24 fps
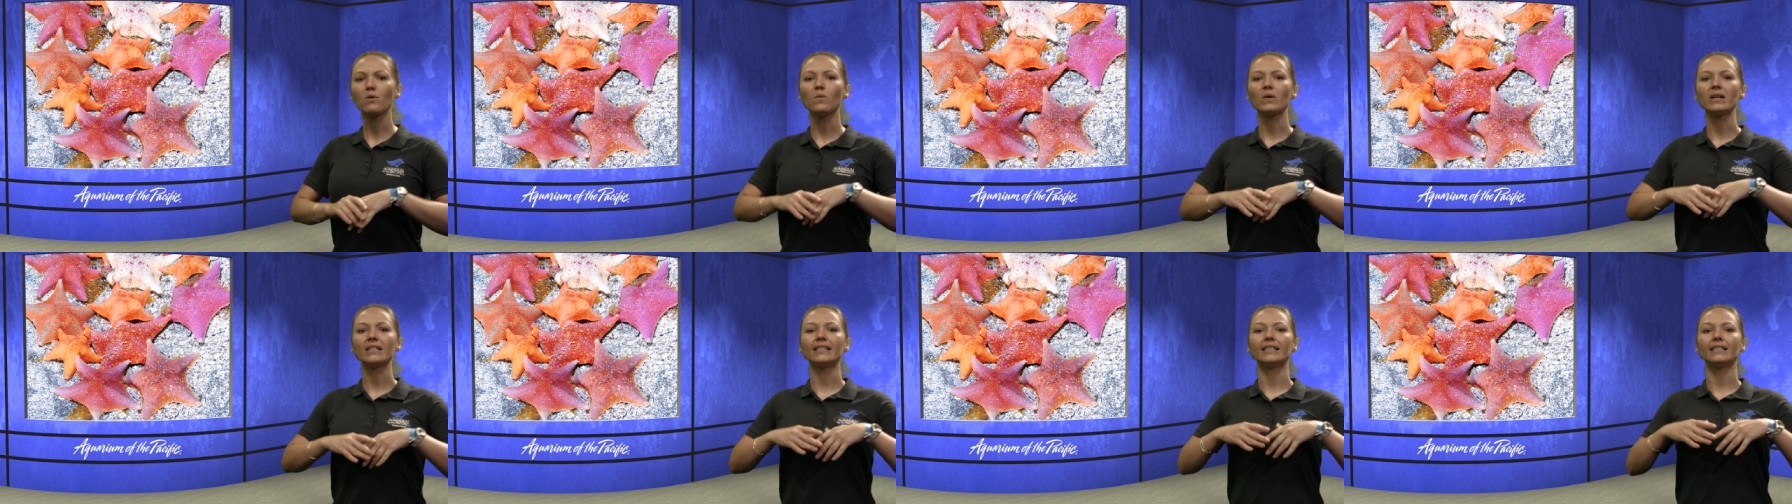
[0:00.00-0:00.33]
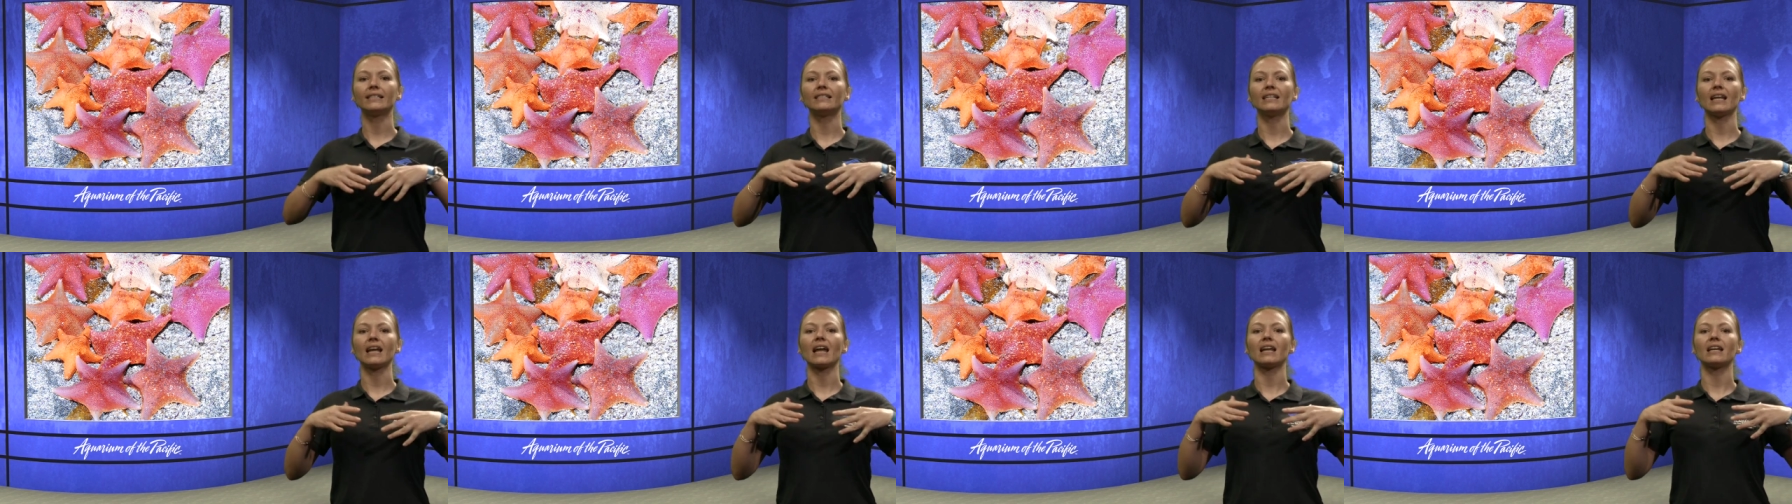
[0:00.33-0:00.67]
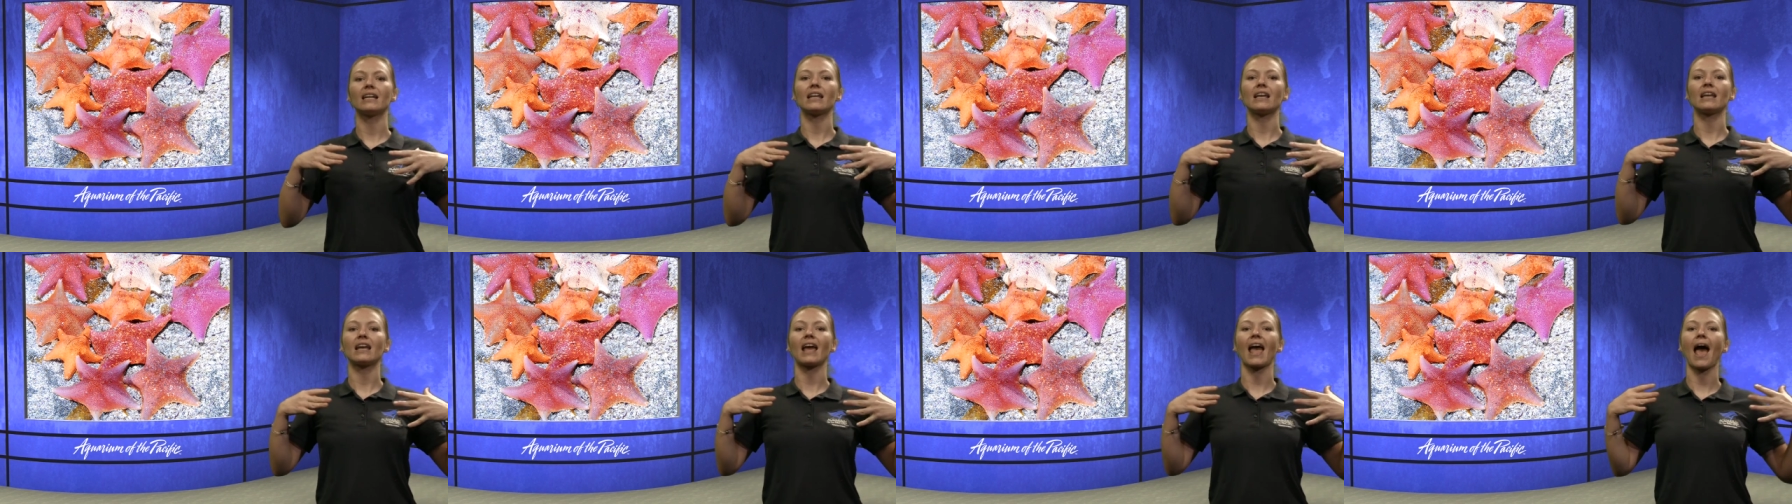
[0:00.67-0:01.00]
was
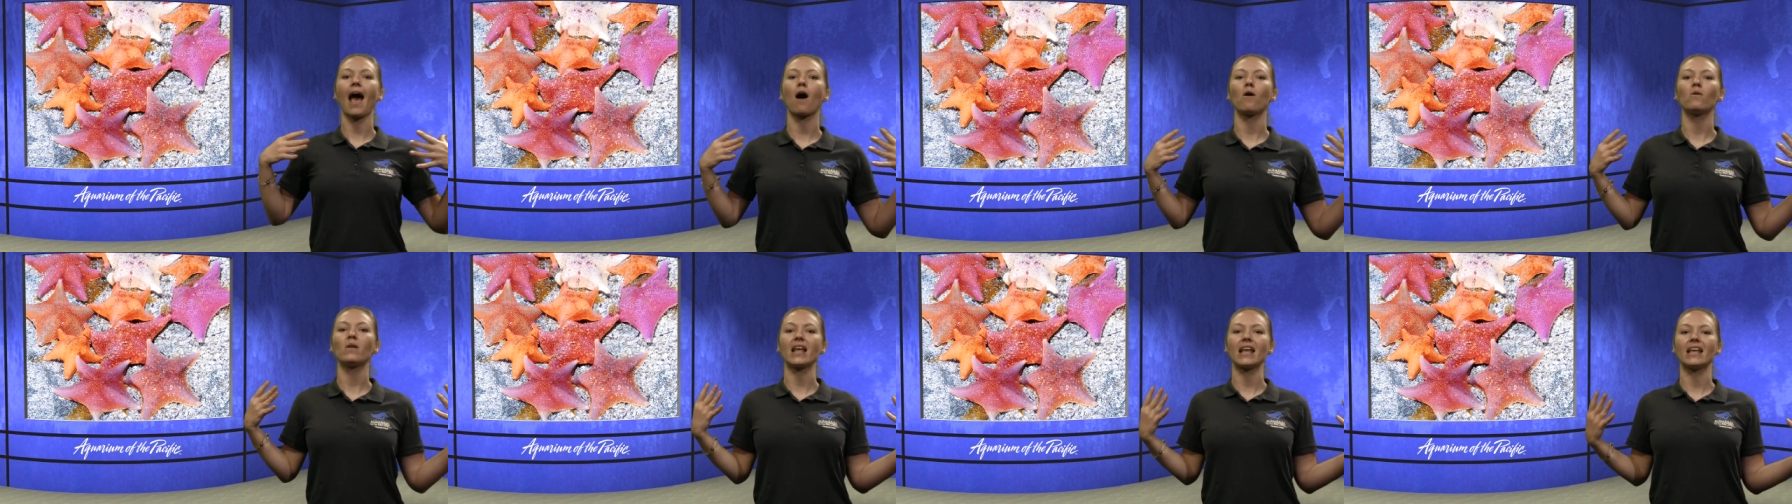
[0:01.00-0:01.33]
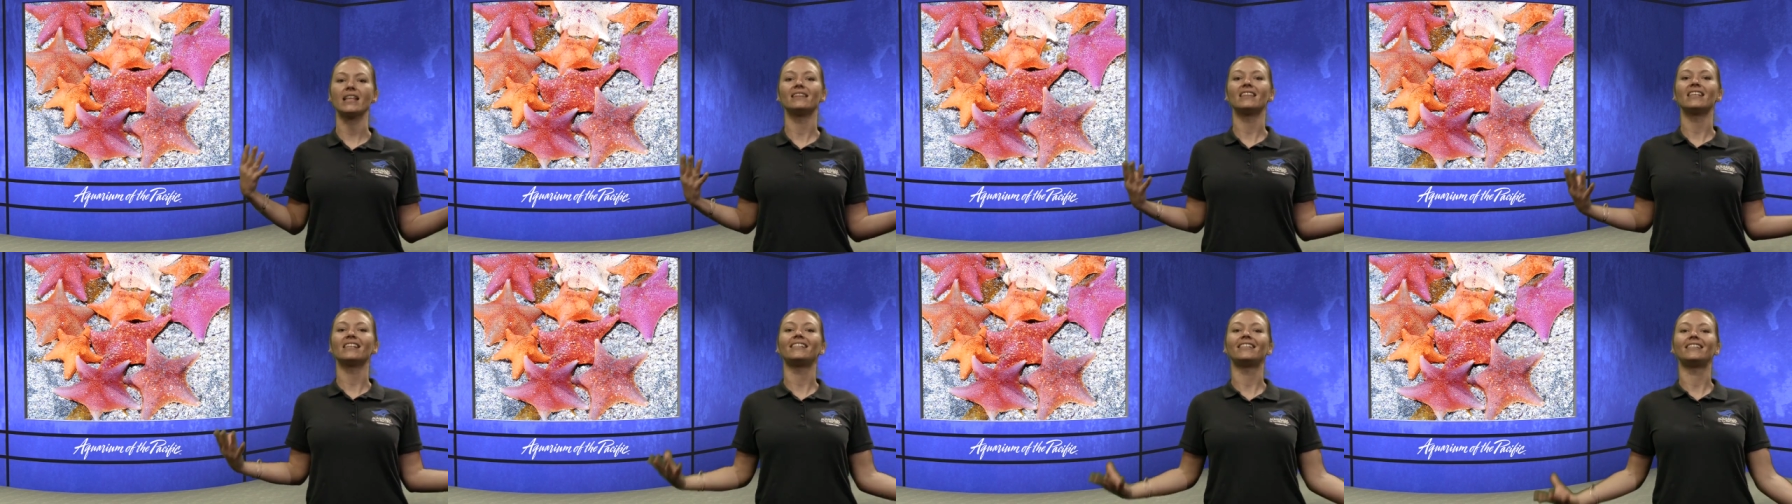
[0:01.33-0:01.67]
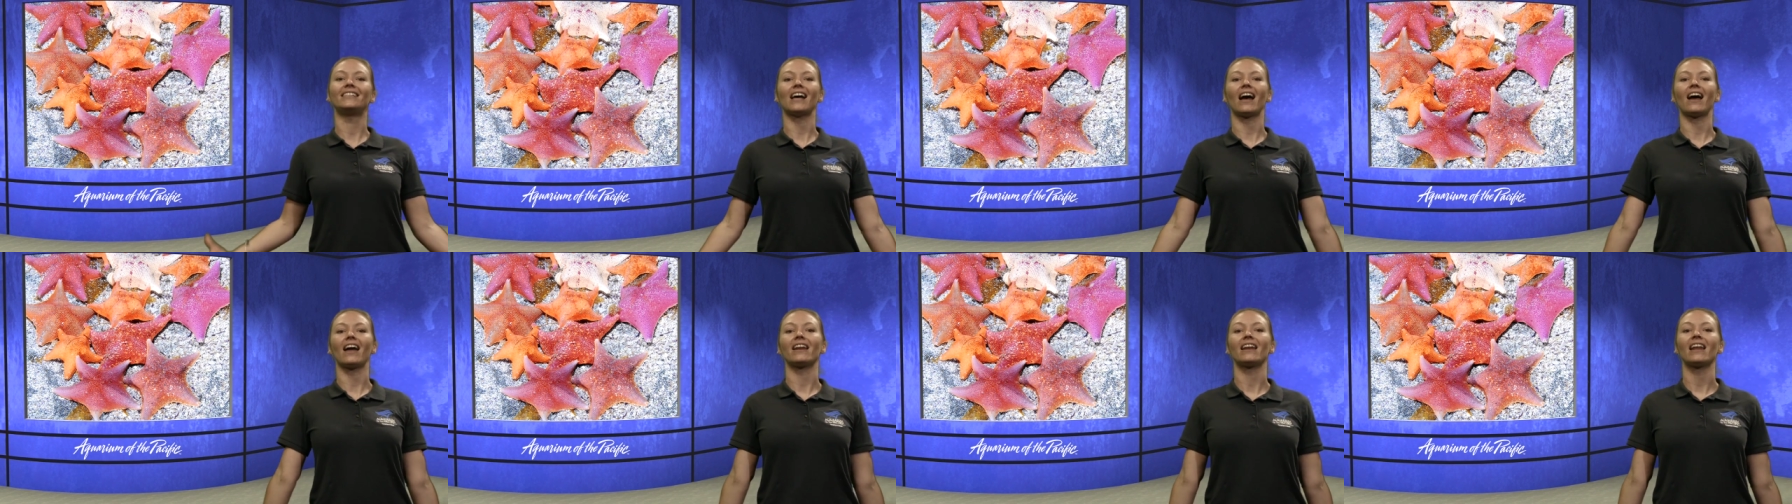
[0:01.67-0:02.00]
standing out in the
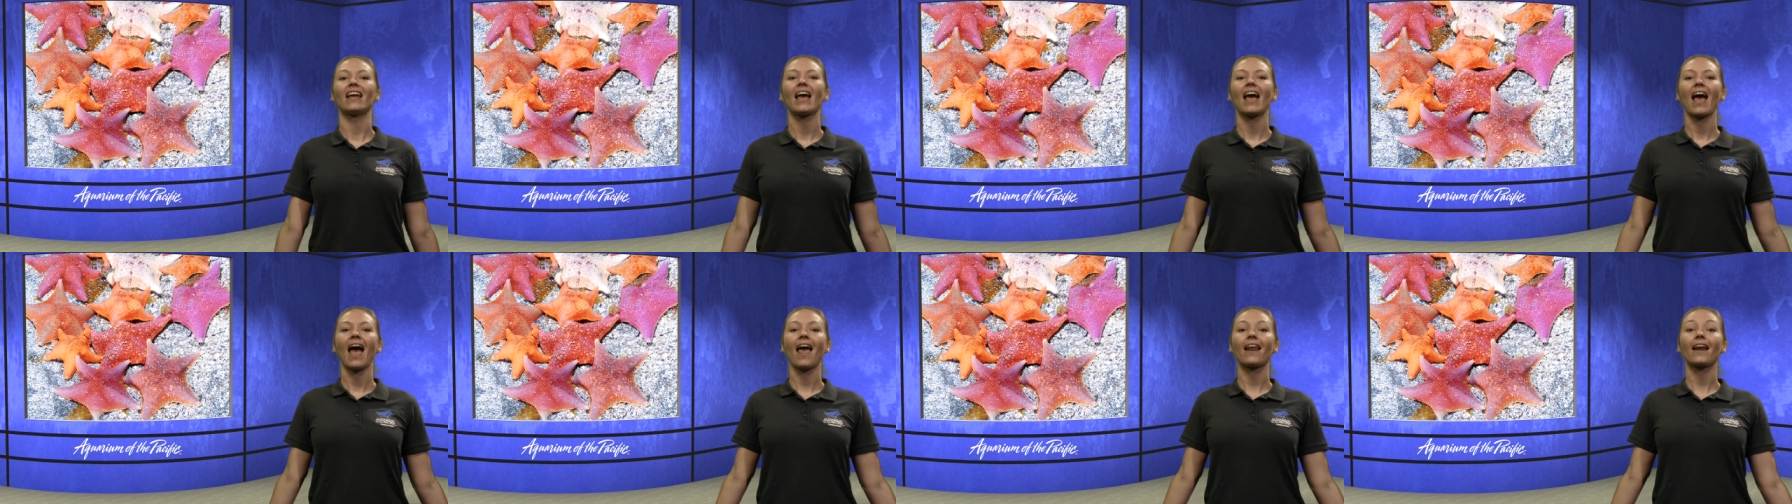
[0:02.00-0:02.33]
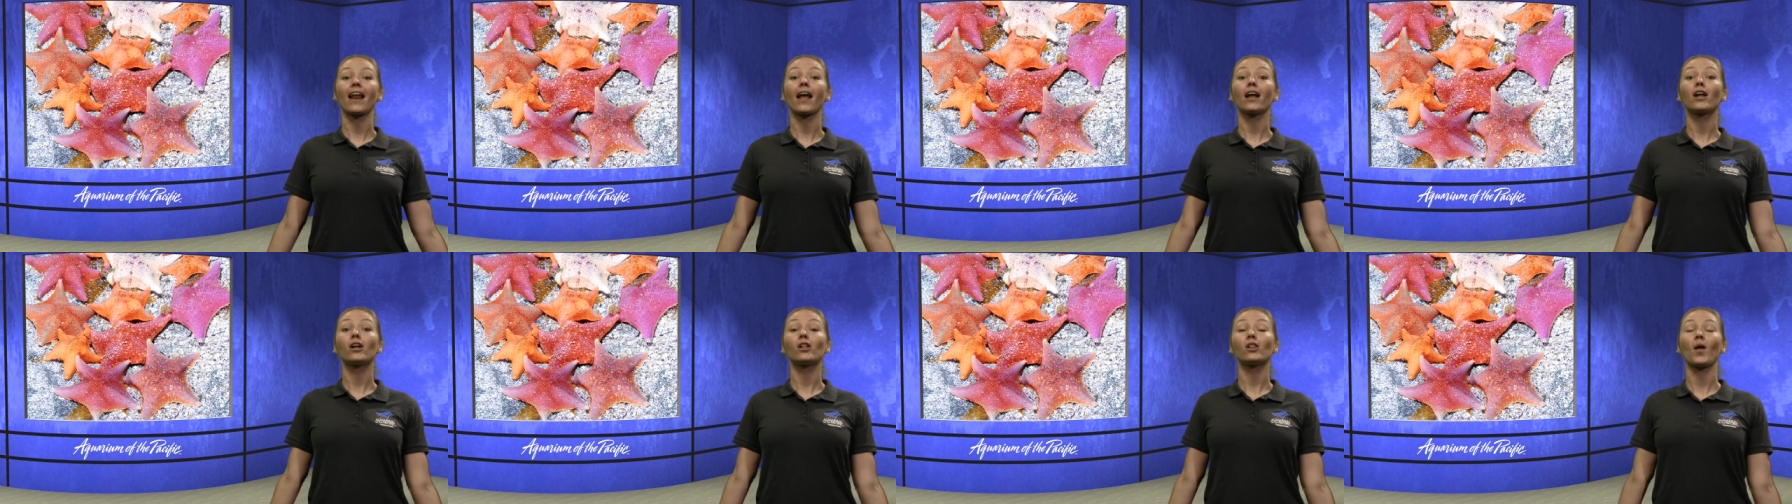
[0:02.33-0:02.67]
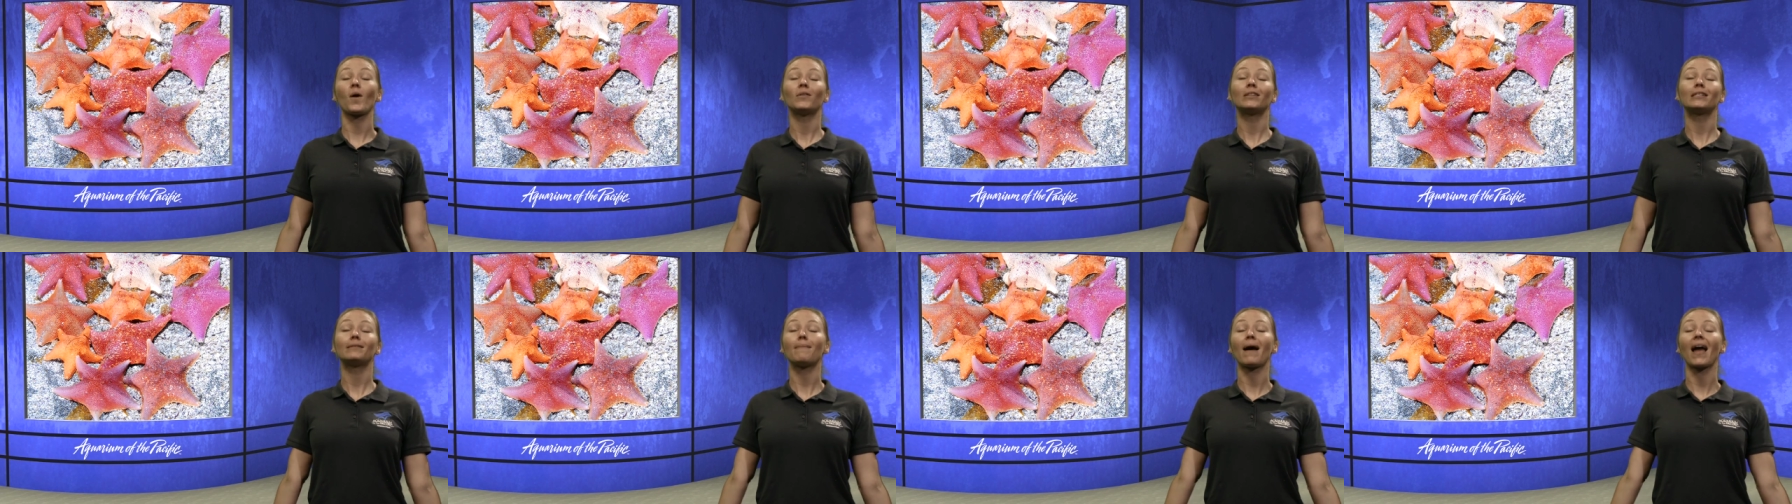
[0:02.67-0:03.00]
sun and I
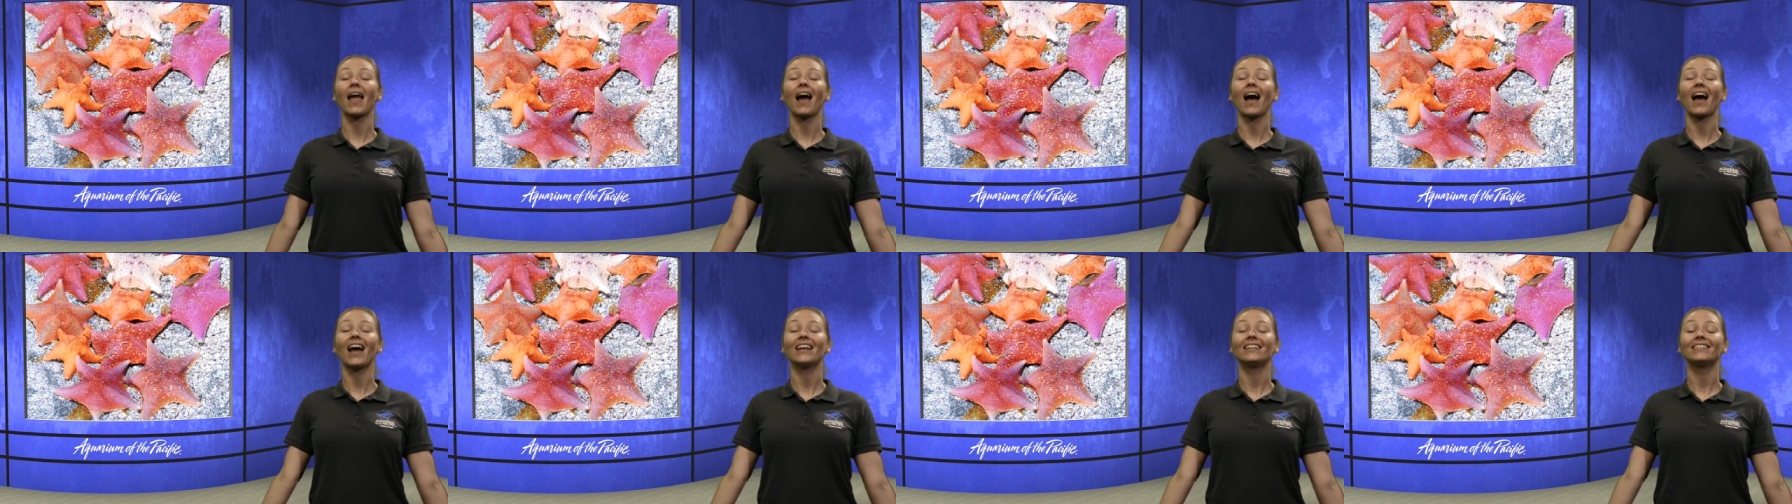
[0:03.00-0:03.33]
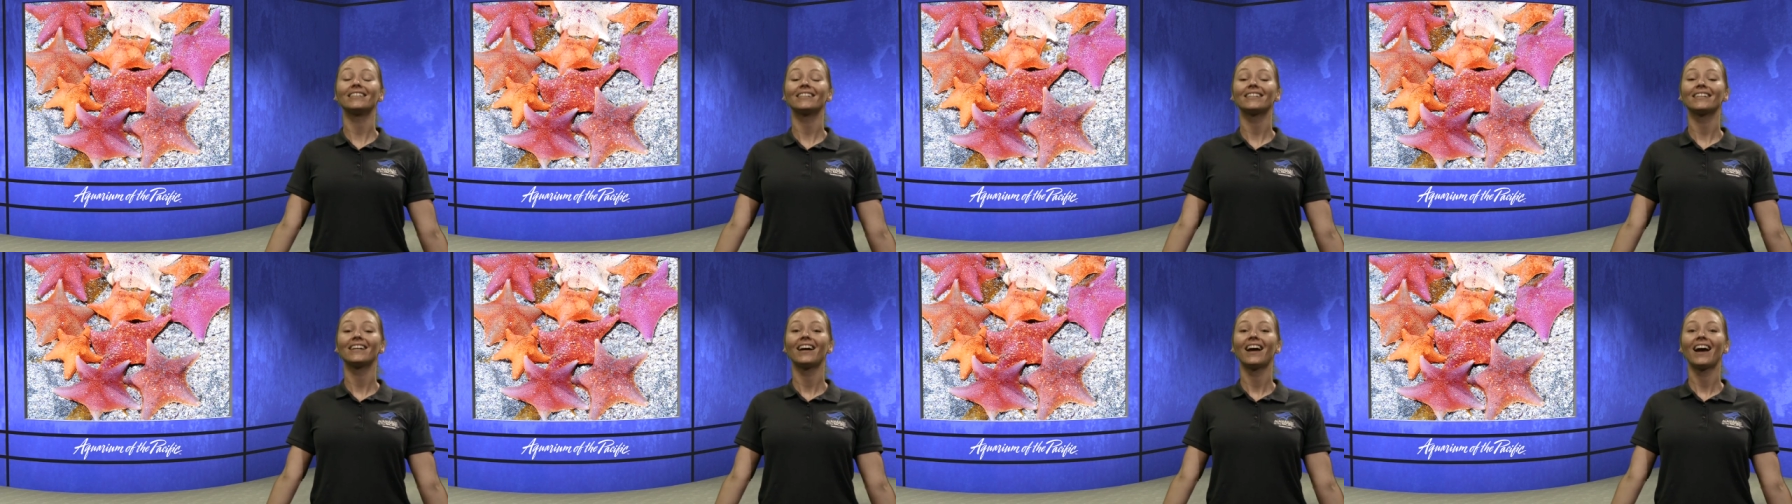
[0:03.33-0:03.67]
closed my eyes,